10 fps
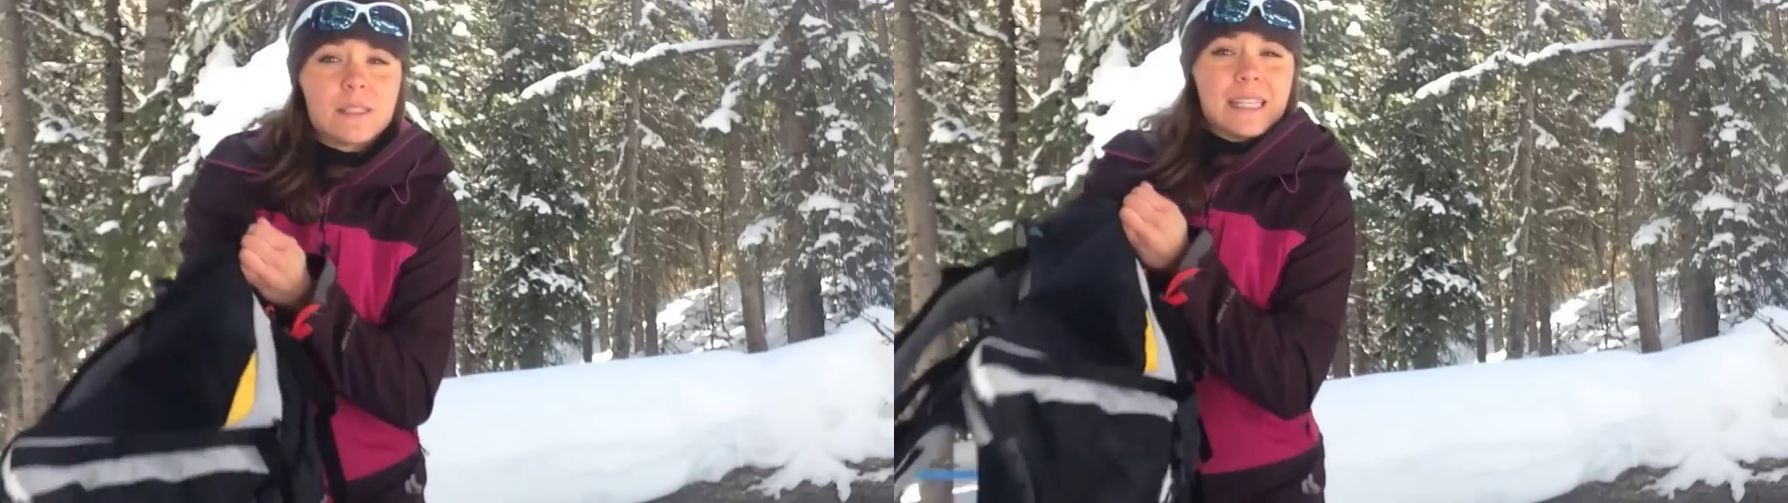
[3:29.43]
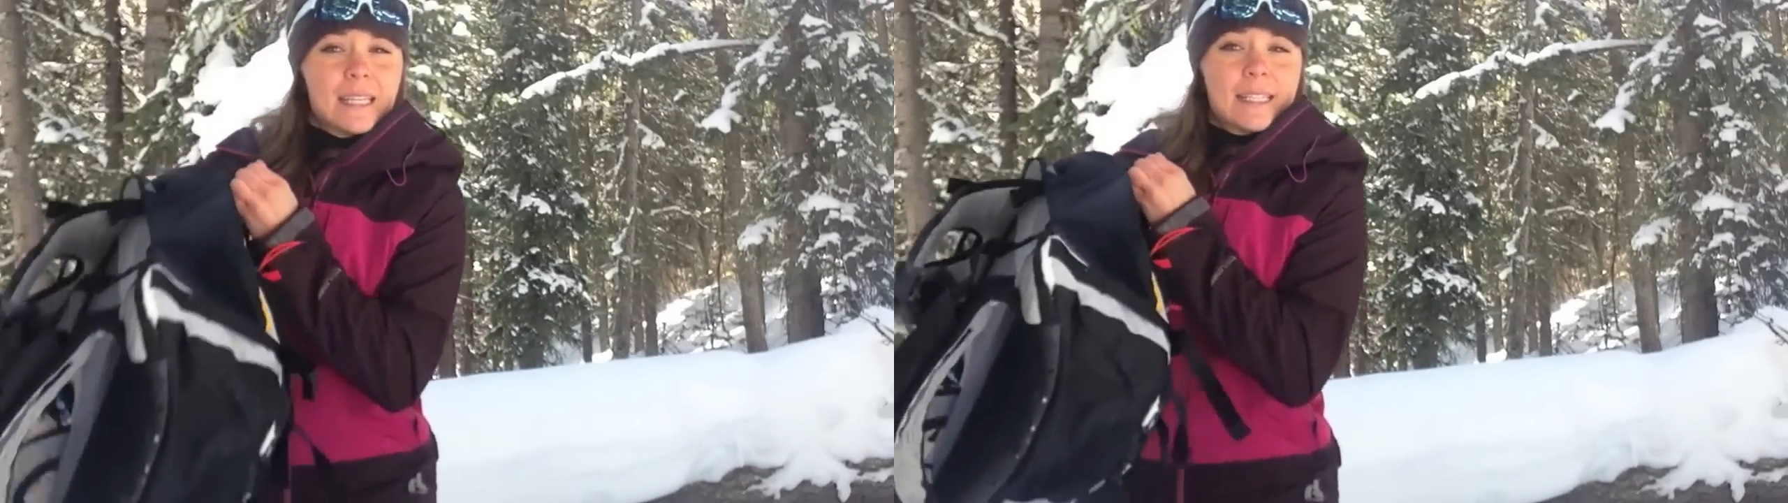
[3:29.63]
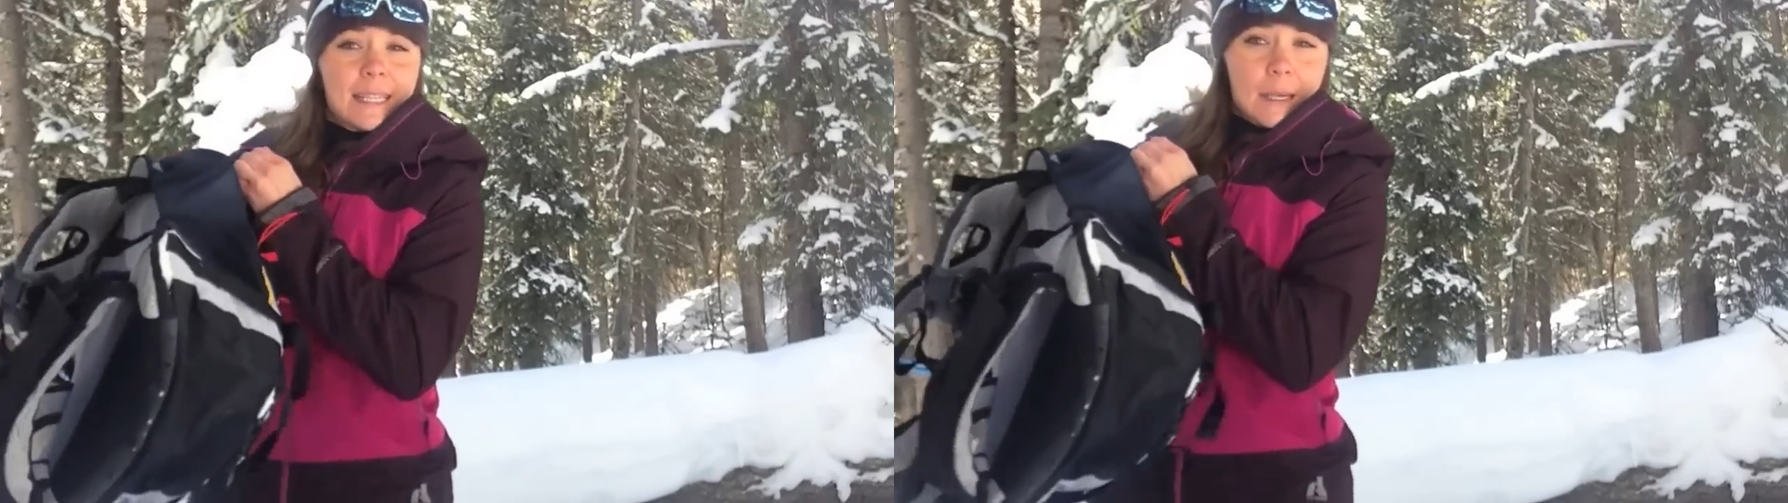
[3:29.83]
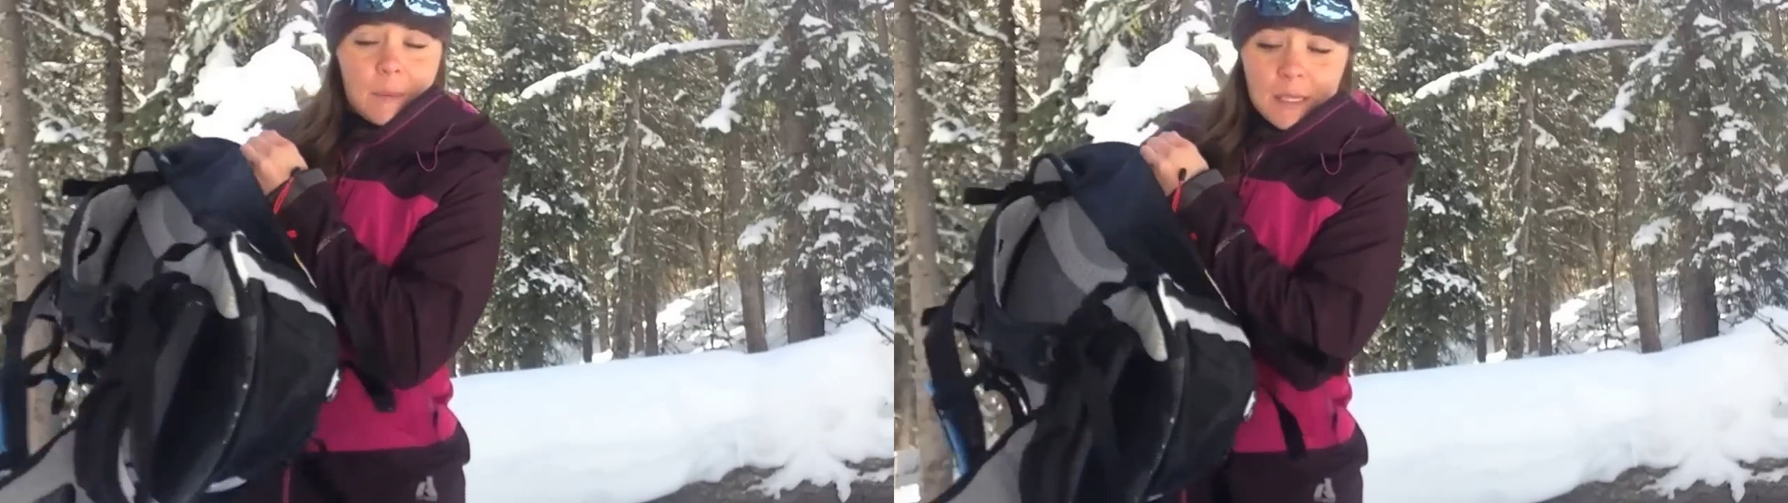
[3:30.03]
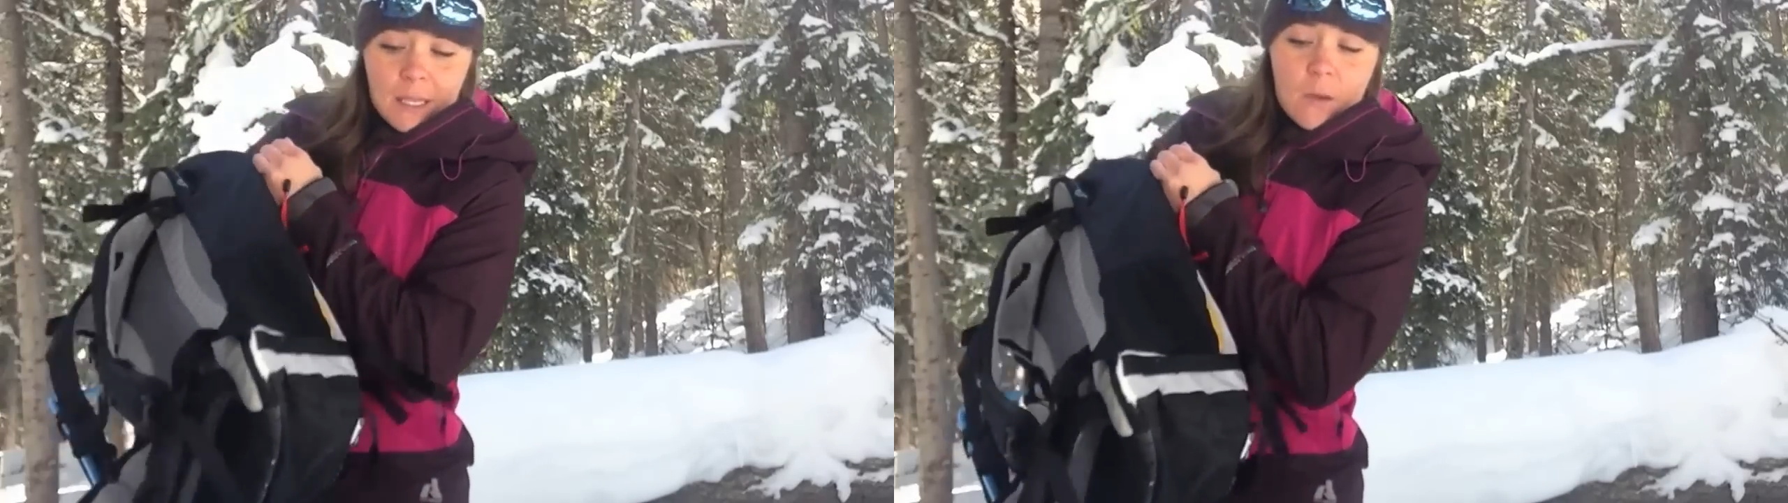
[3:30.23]
dig deep
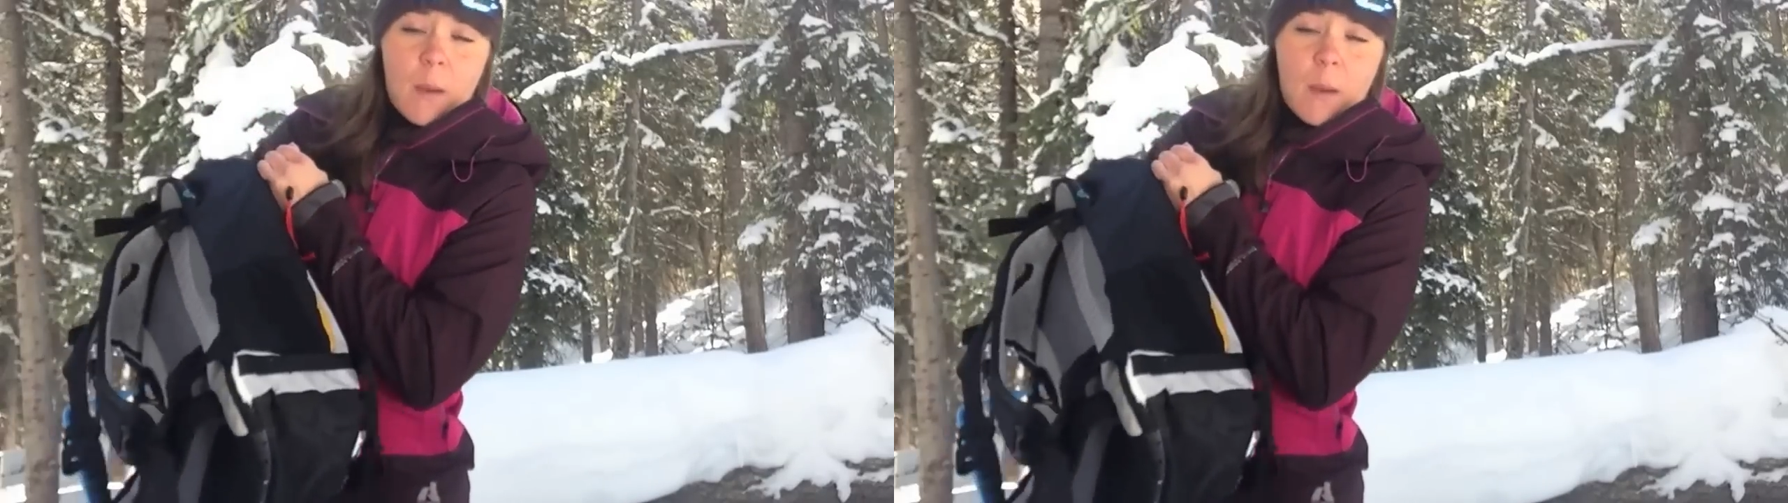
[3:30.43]
into the